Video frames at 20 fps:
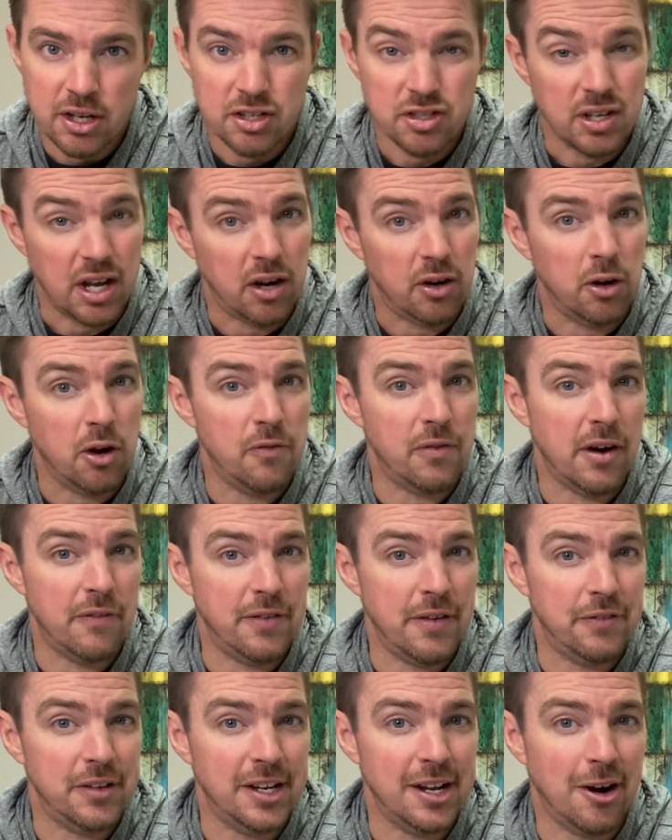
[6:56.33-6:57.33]
I don't know if our
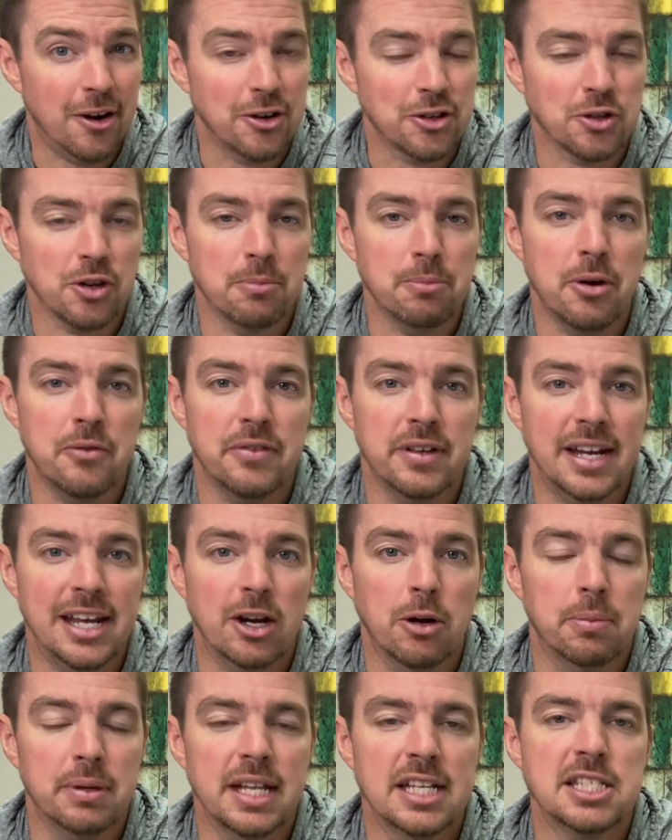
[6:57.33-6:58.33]
$50 is going to move the needle,
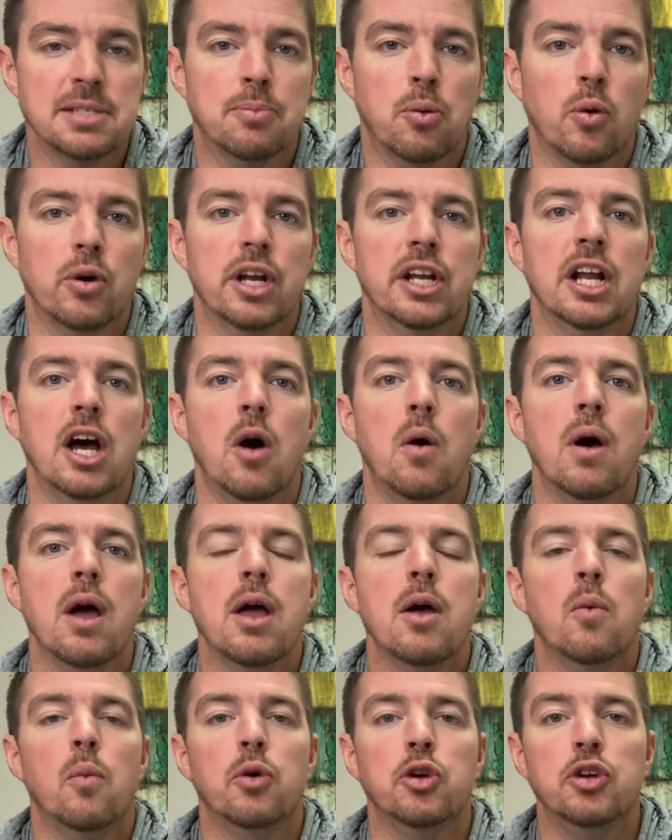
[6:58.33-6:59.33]
but that's important to know.
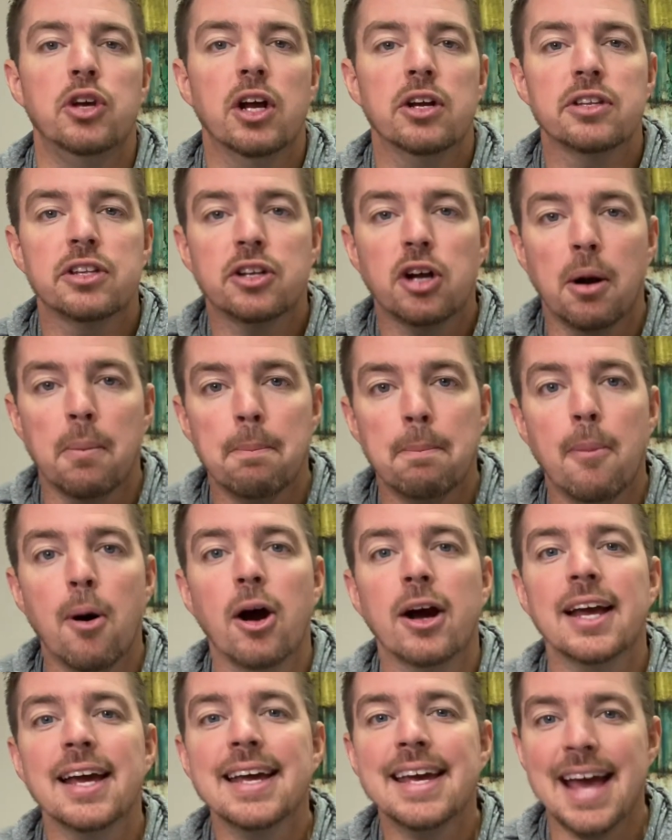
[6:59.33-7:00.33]
When you hear the term
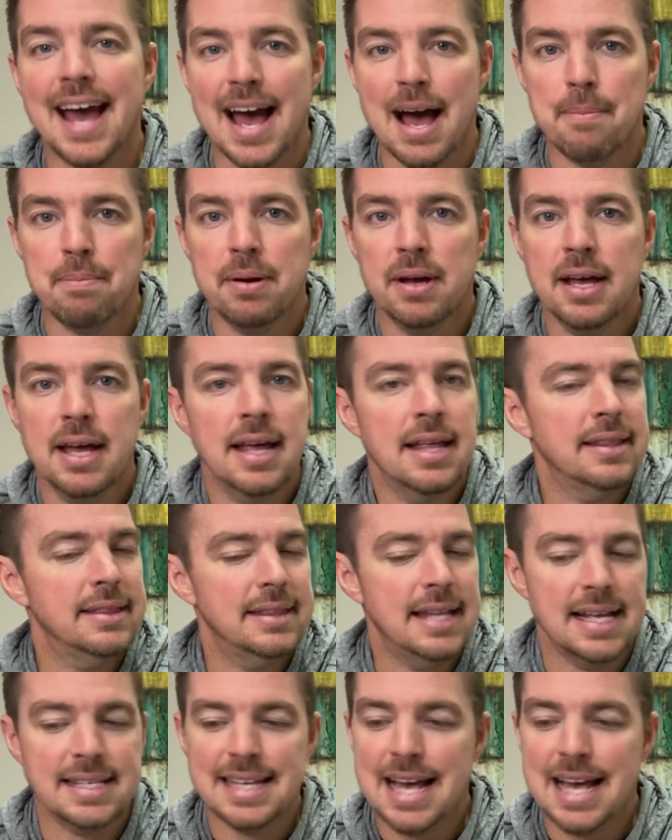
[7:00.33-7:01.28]
market cap, that's